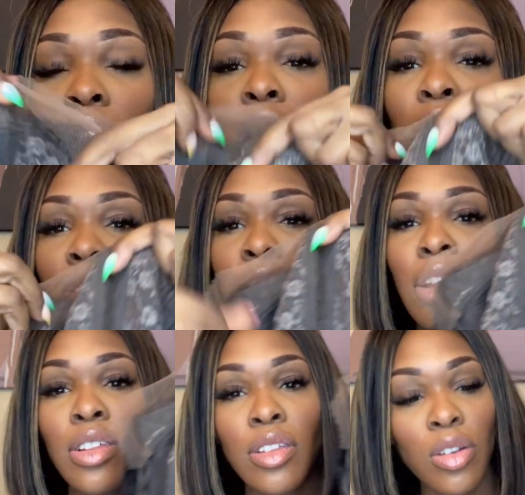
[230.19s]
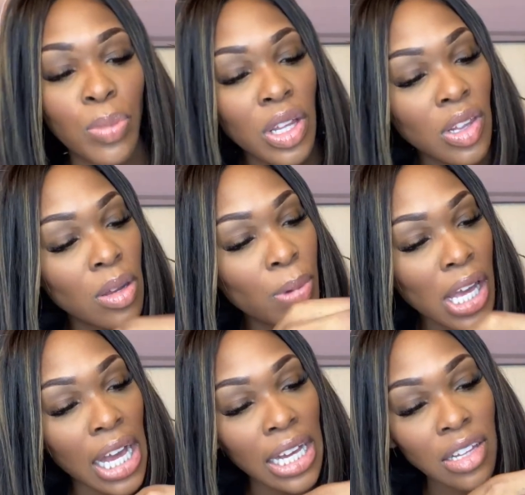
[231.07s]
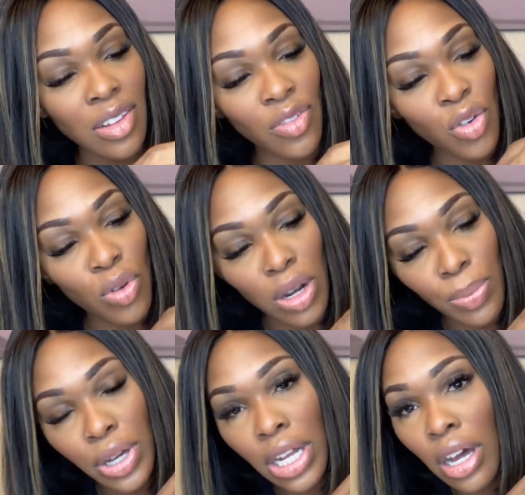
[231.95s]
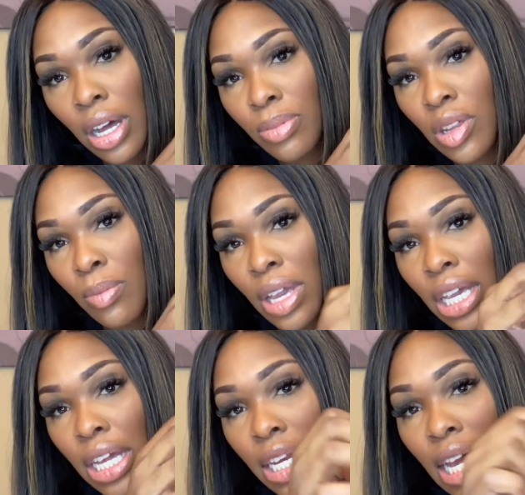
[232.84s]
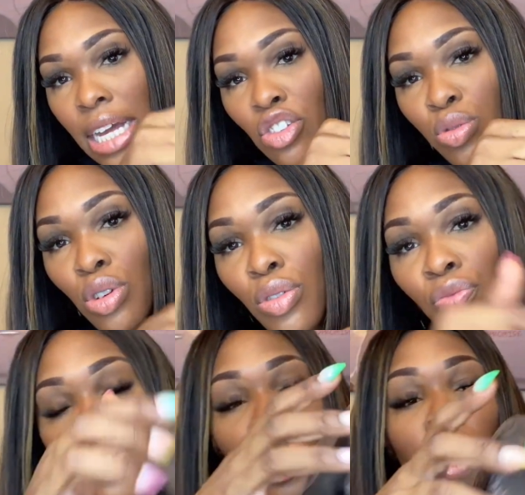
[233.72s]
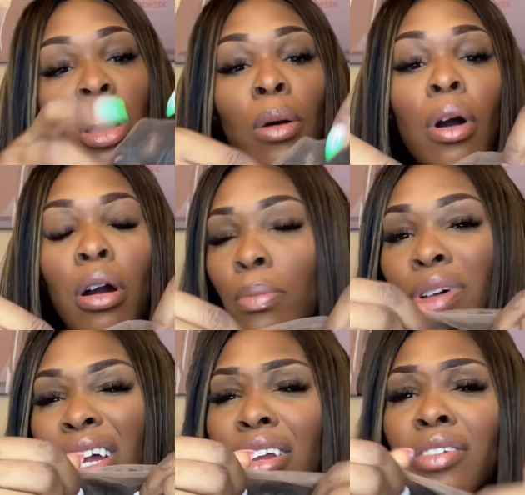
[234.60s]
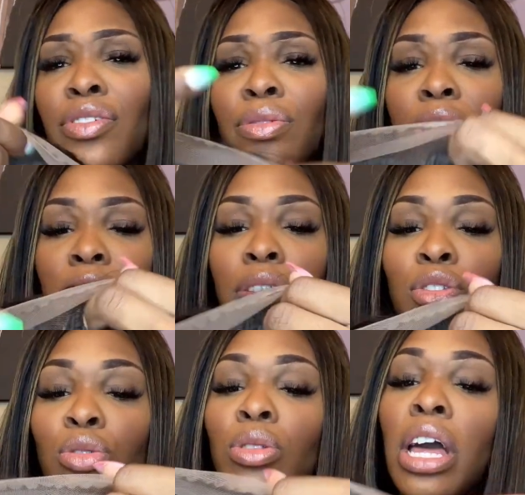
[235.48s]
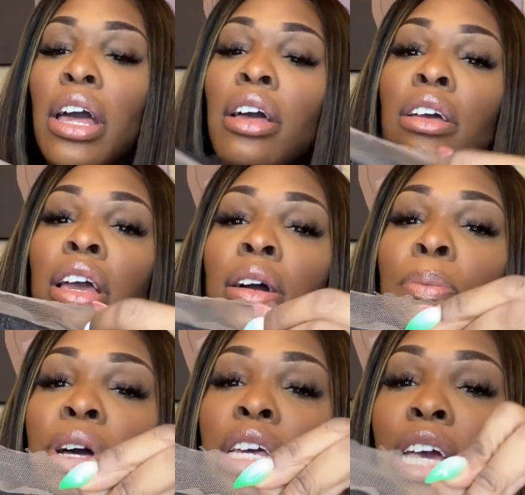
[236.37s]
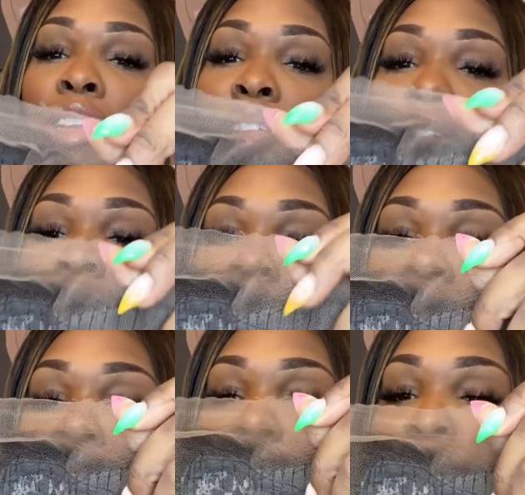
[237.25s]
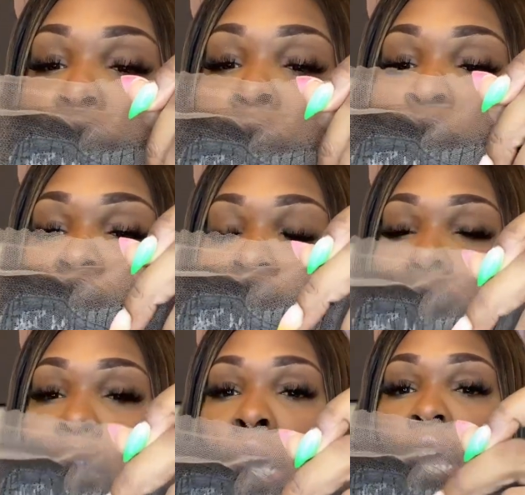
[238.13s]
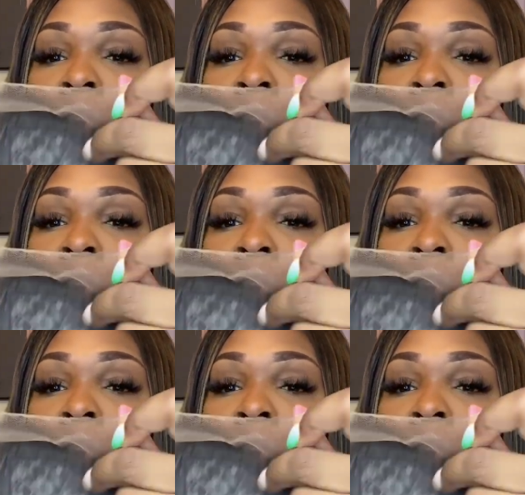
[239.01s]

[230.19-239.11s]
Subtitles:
It also has this little piece in the back, I guess if you want to put it up to make it natural. But I never really do that. But yes, this is a lace front wig.